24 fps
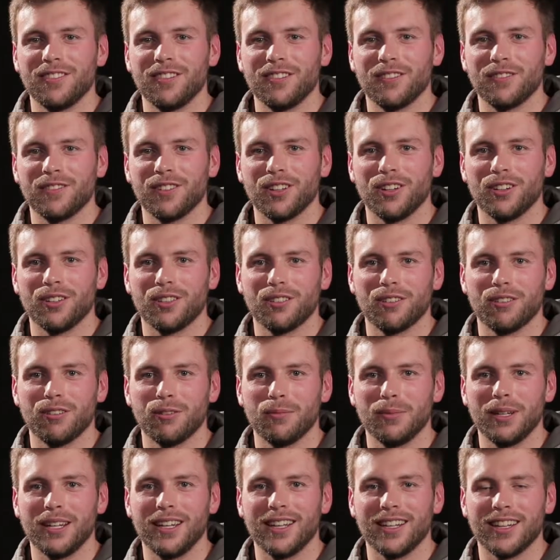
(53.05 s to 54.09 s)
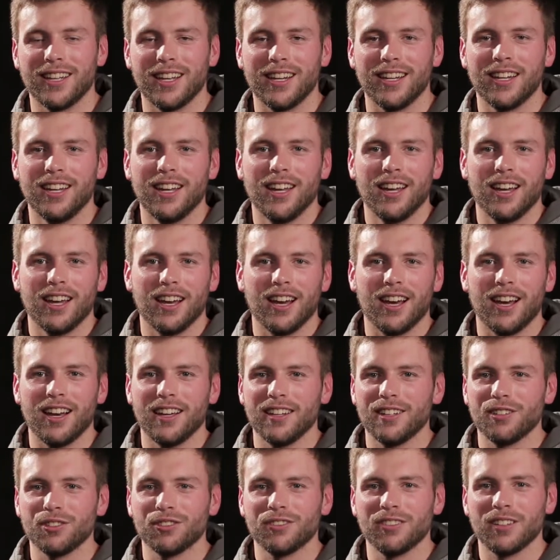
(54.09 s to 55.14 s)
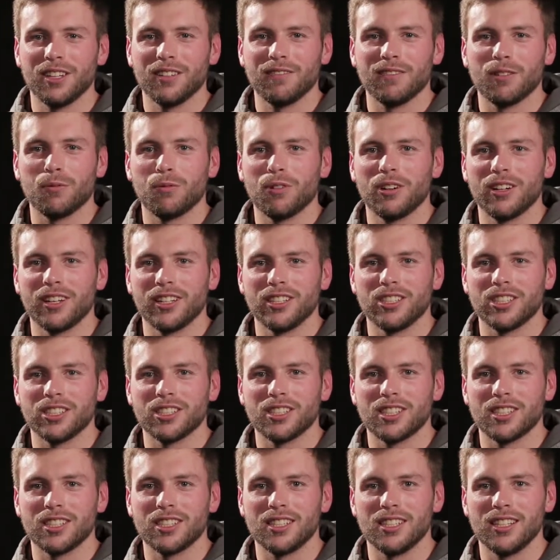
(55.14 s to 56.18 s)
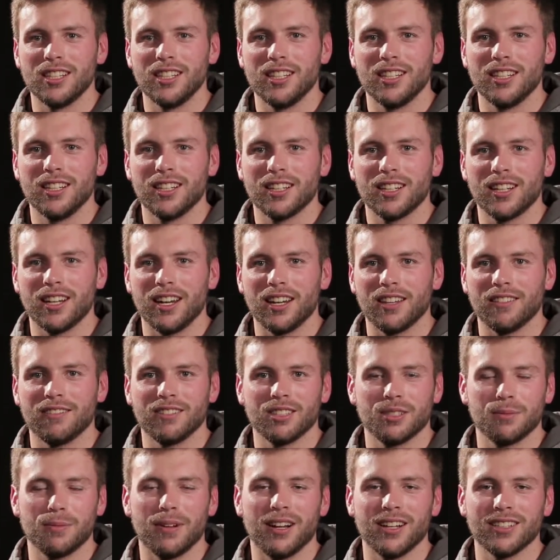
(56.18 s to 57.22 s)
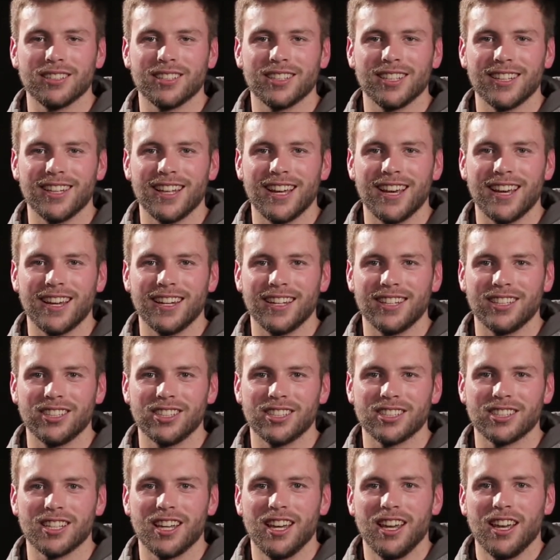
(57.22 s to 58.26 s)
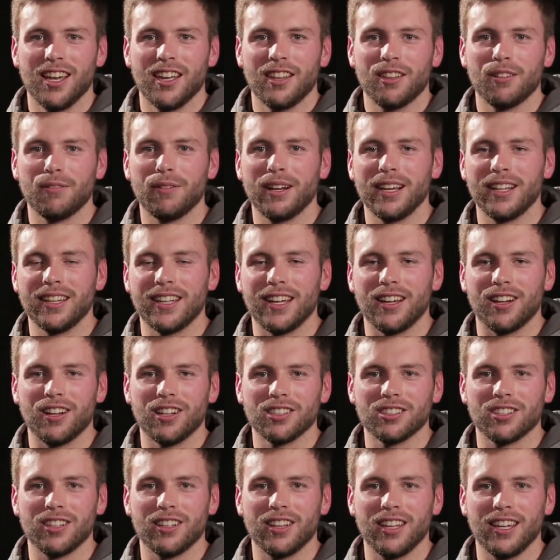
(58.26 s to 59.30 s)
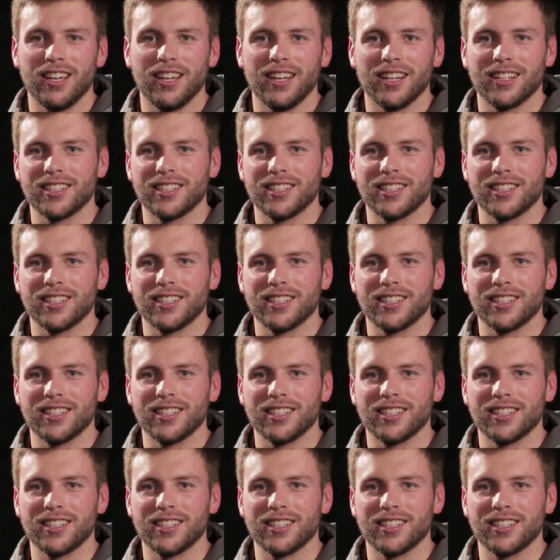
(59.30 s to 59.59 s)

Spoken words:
flow through me, and then that was really rewarding just to see kind of the response to that and just the way that also they